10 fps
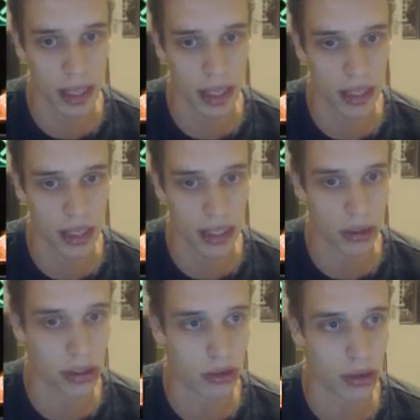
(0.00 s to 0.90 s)
I can kill
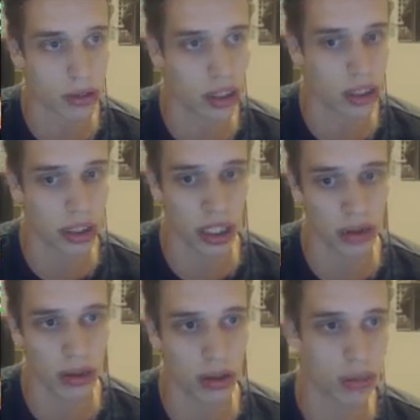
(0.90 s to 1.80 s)
these roaches, shade
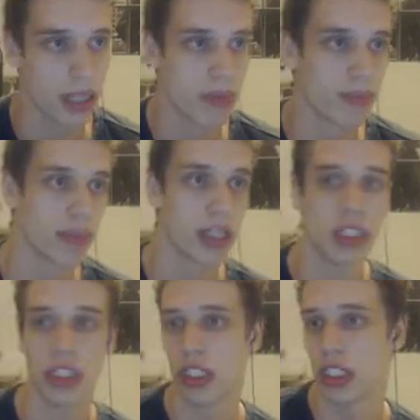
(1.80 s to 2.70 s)
into the main. He
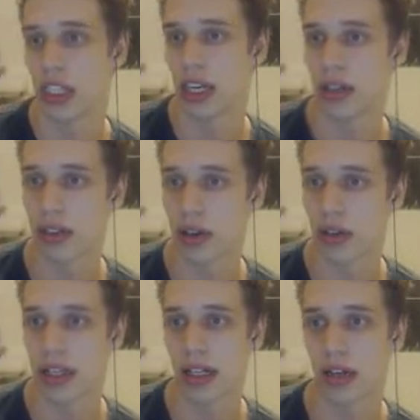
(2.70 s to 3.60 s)
GG's out,
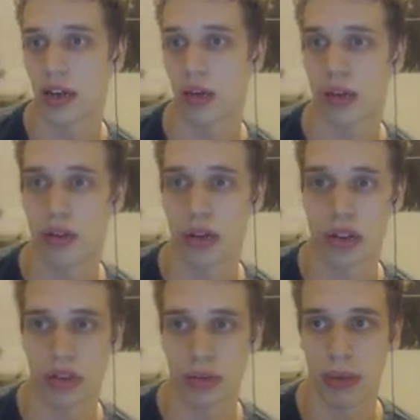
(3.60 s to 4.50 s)
only had a couple of
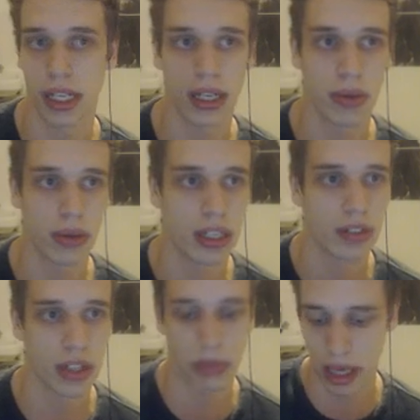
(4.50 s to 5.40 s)
roaches remaining, we're
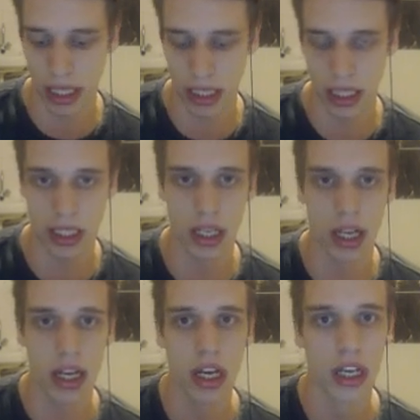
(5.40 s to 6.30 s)
even in bases.
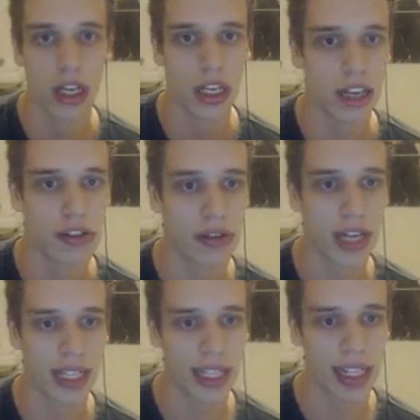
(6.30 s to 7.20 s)
If you
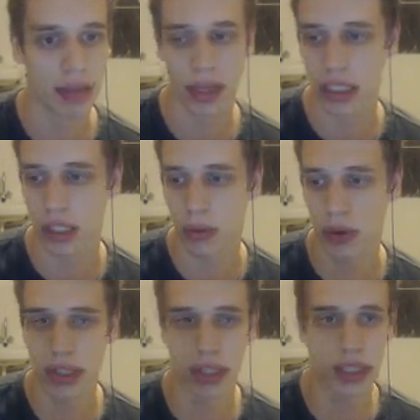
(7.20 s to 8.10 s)
can't kill him at this
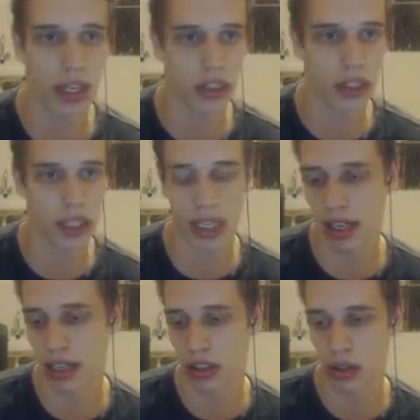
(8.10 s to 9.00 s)
point, I just take a
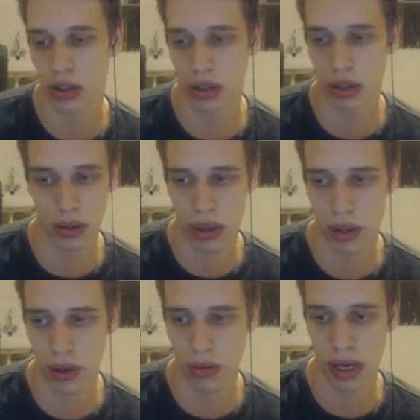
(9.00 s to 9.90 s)
natural or a
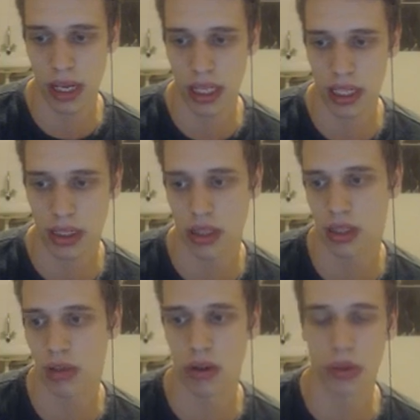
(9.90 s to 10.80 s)
third base,
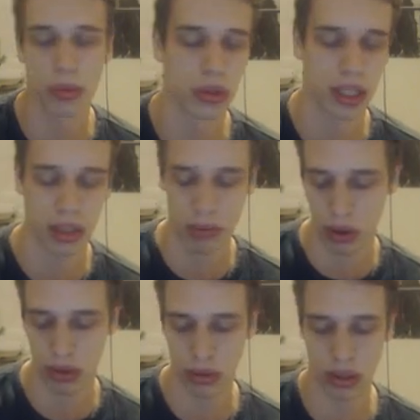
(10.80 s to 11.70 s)
start chrono boosting
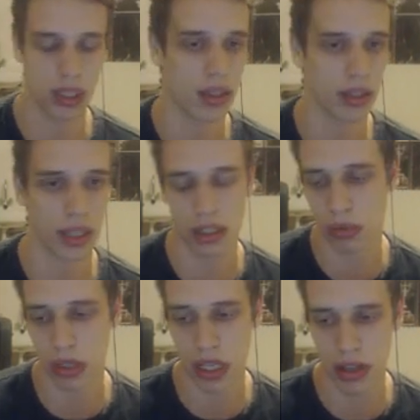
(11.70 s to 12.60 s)
immortals and get some
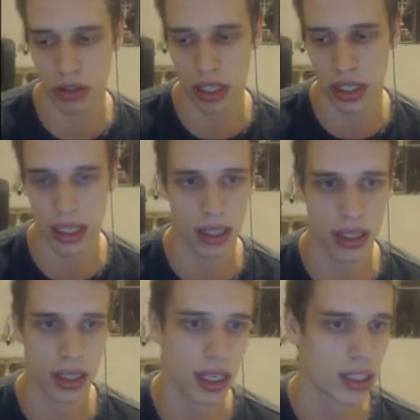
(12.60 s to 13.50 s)
sentries, and
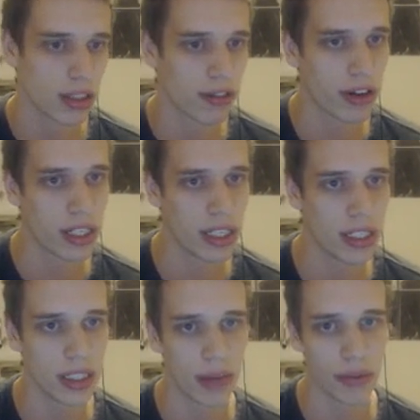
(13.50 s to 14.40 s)
it's a very
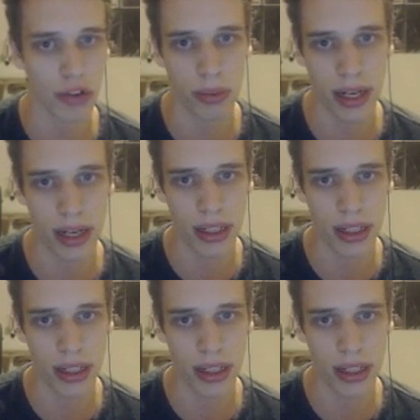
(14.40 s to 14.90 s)
easy game from there.